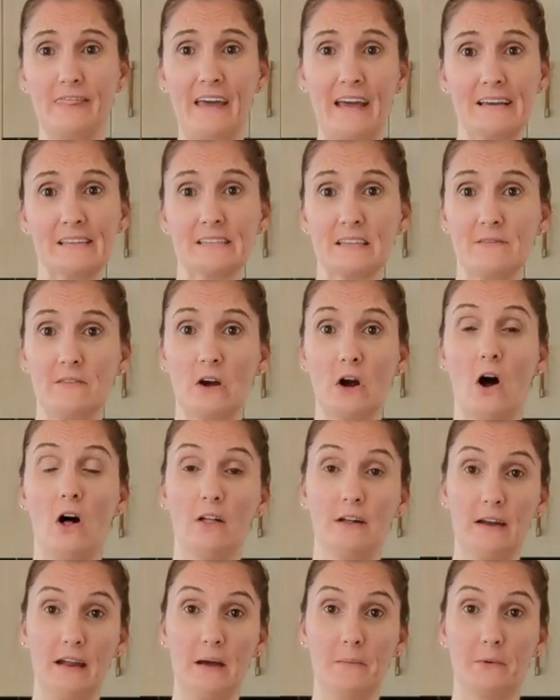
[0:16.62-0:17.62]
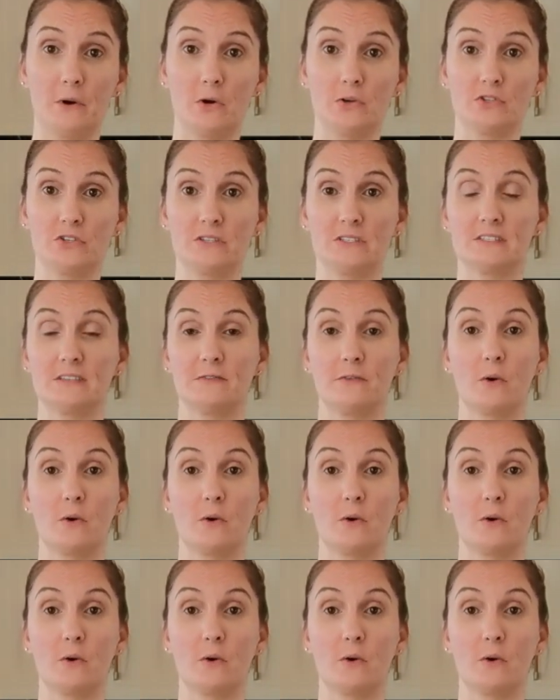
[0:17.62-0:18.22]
Thanksgiving holiday approaches